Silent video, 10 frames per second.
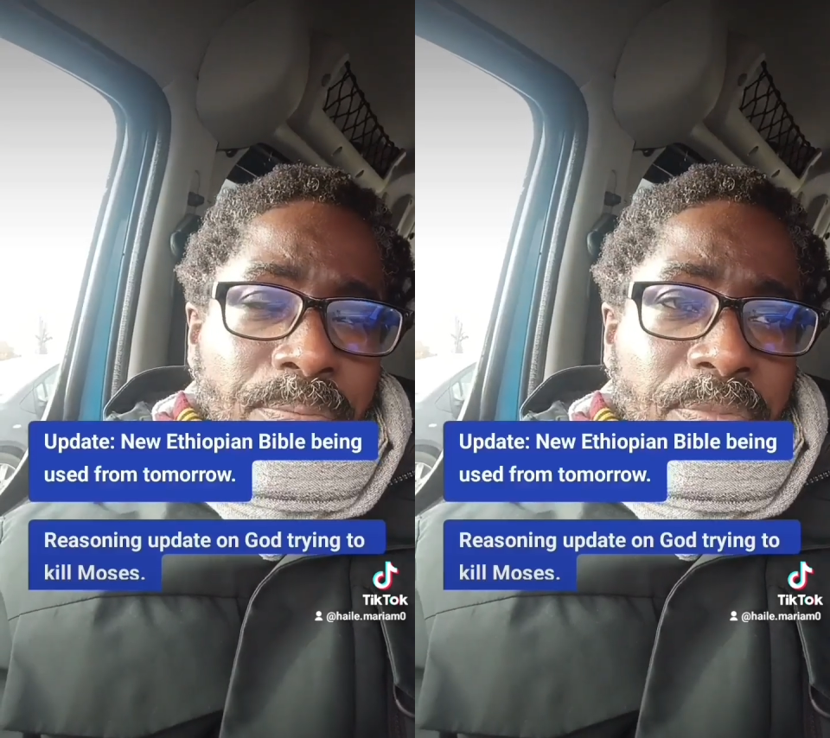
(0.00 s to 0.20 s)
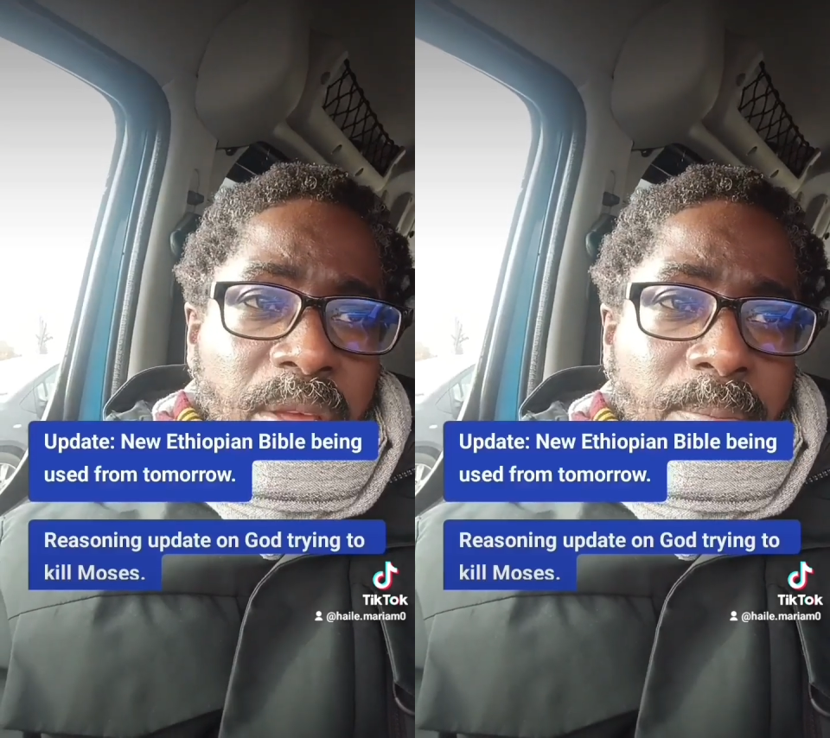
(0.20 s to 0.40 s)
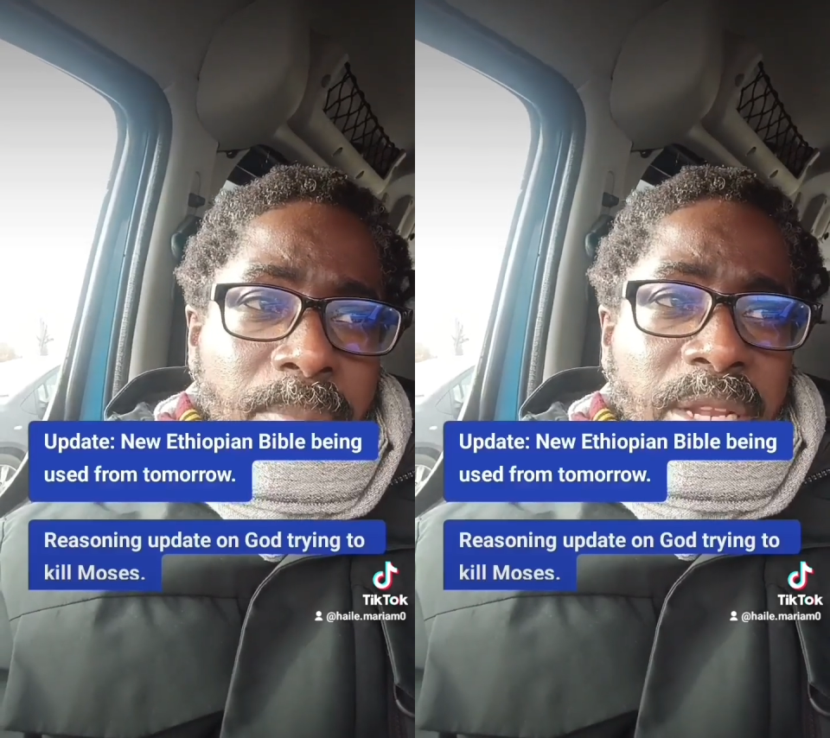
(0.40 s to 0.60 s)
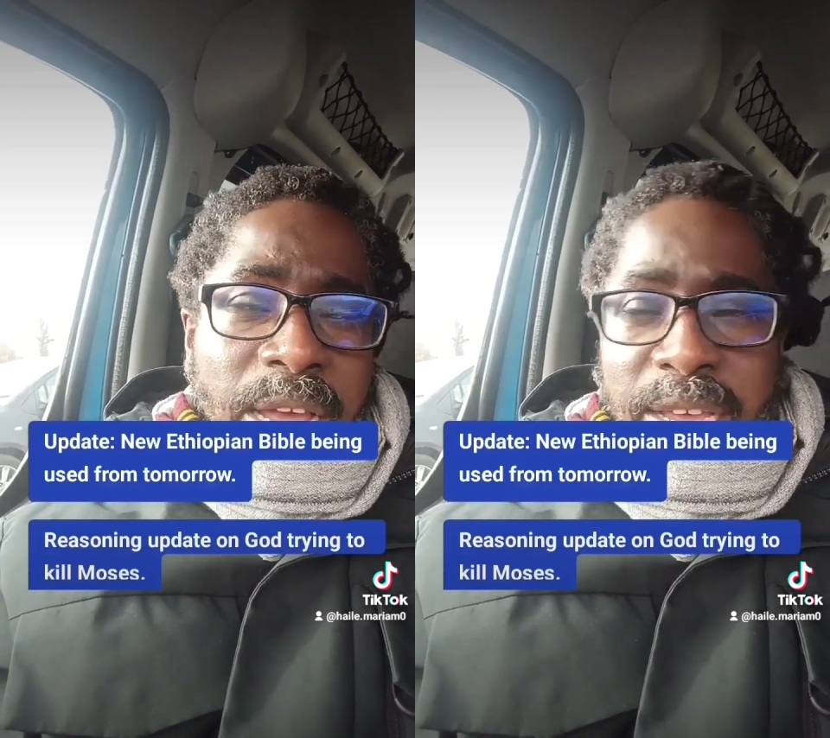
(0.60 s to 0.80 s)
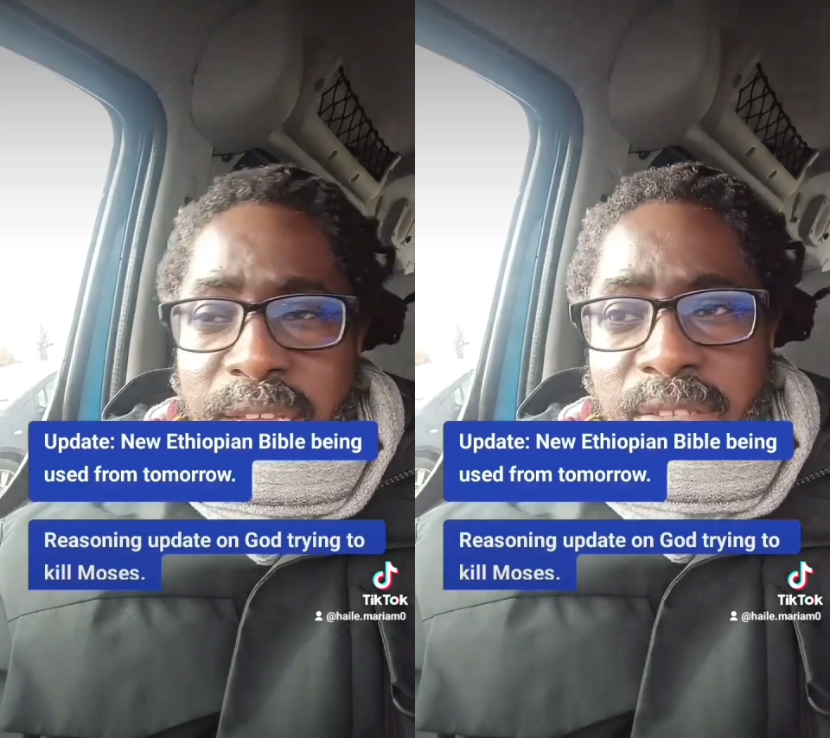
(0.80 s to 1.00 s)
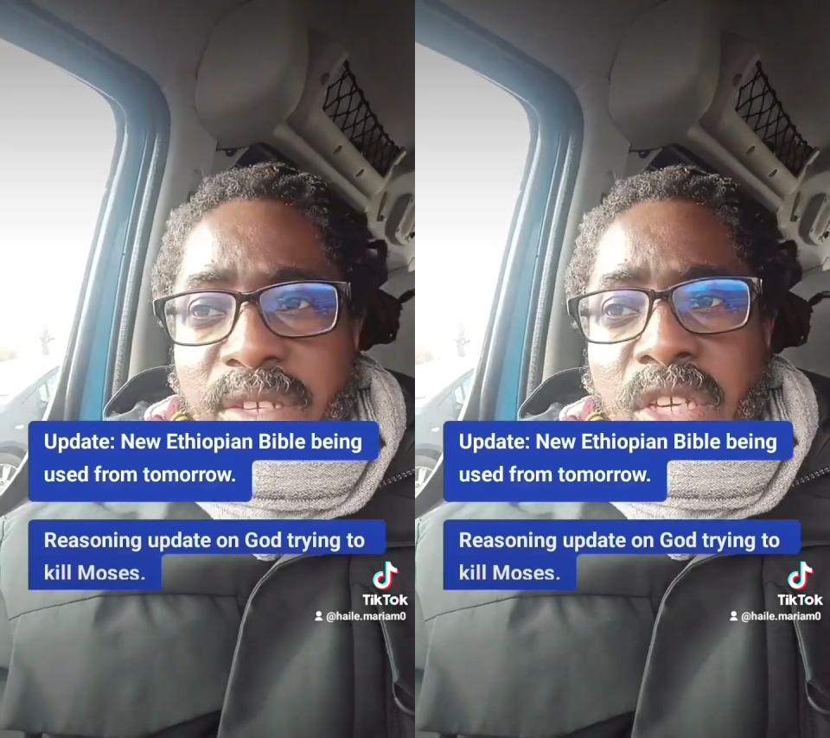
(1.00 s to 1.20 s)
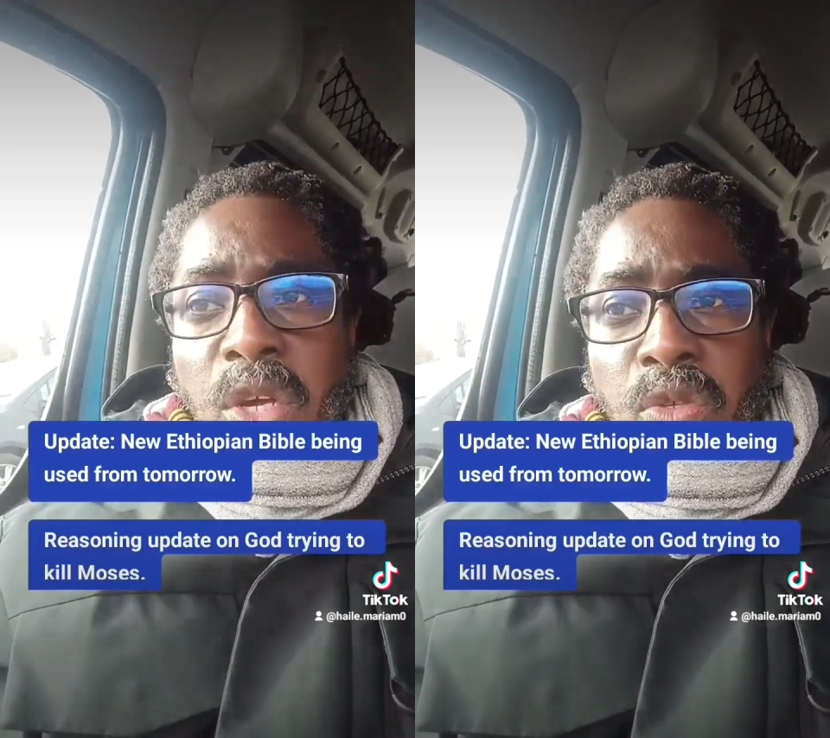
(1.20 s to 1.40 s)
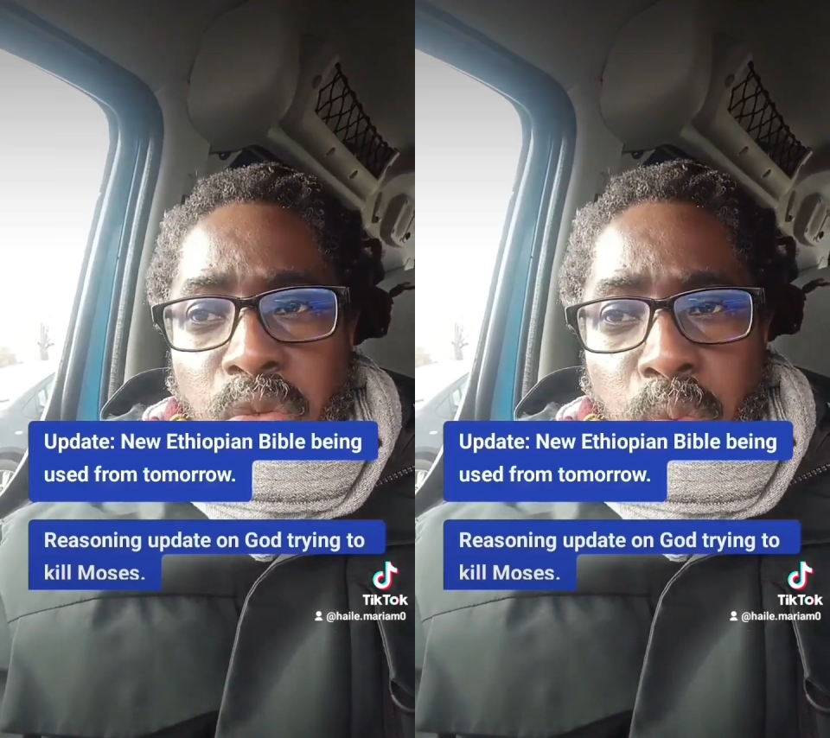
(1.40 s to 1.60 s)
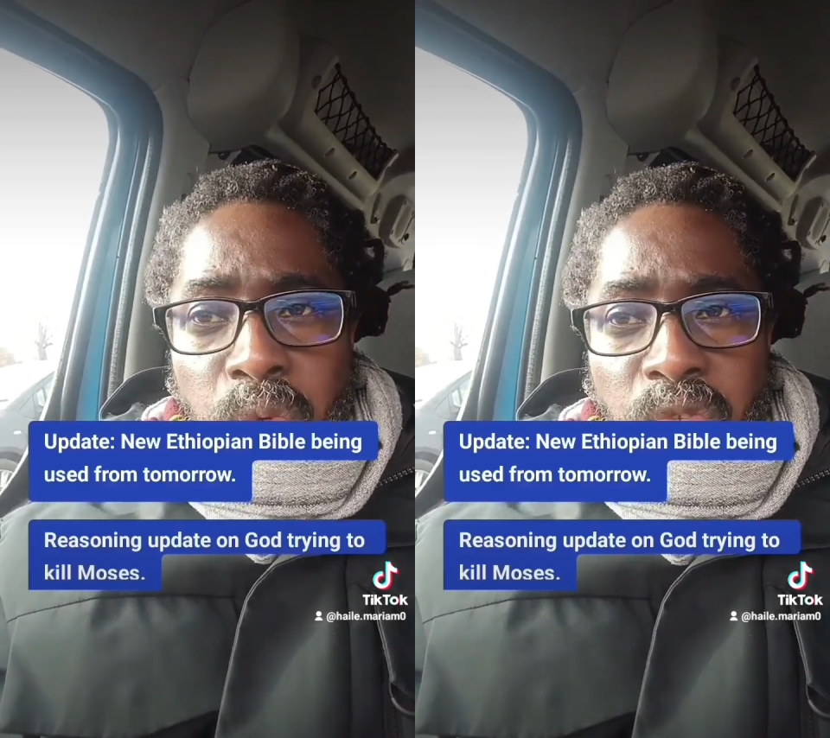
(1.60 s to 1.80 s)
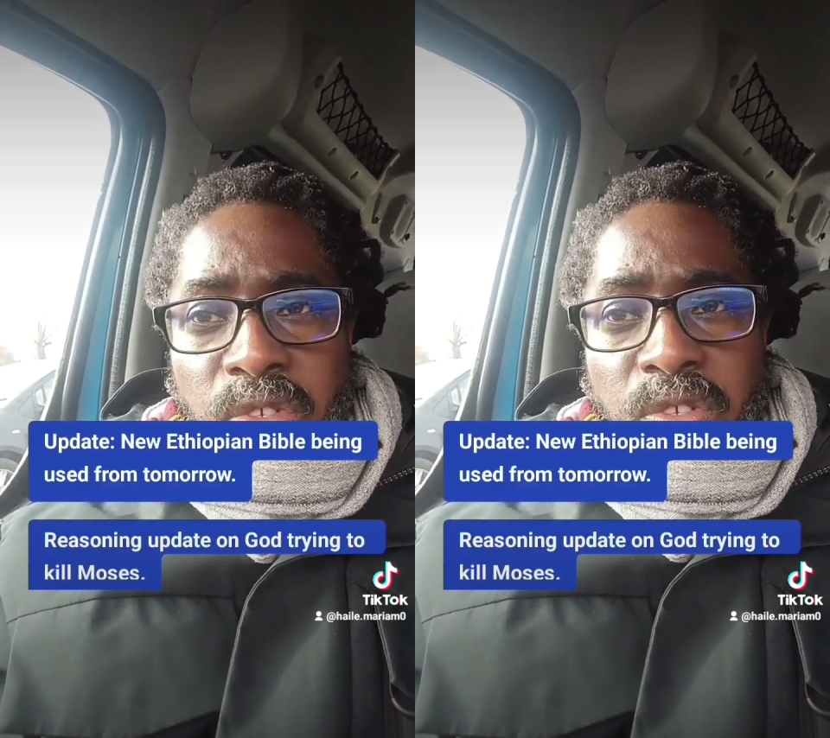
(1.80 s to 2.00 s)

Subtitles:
Midian to go towards